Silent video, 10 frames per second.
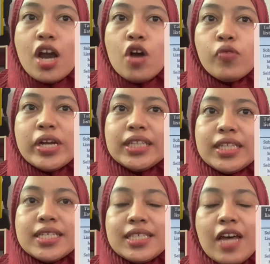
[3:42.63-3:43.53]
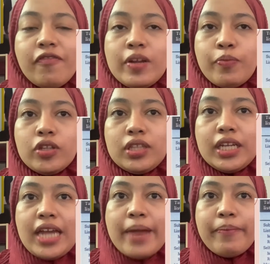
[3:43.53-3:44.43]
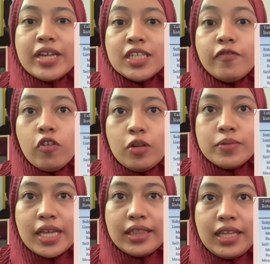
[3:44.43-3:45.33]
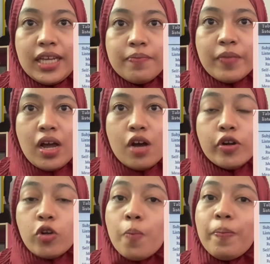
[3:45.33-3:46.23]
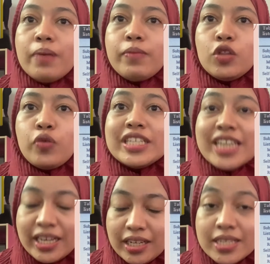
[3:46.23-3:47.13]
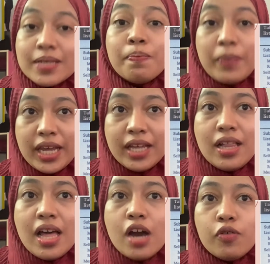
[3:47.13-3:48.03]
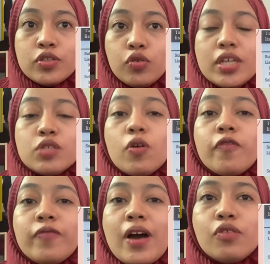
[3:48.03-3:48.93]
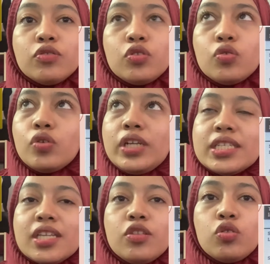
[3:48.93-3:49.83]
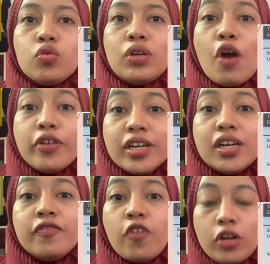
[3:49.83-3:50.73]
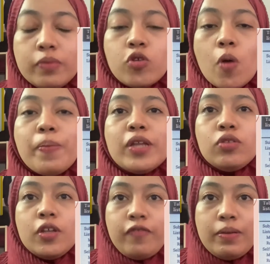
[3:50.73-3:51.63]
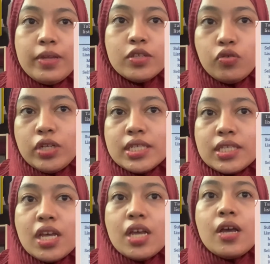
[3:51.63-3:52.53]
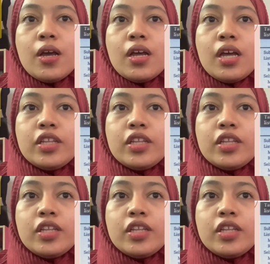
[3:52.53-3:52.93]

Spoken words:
When the self-reported and measured volume setting were compared between genders, male students were found to listen to louder volumes compared to the female students. The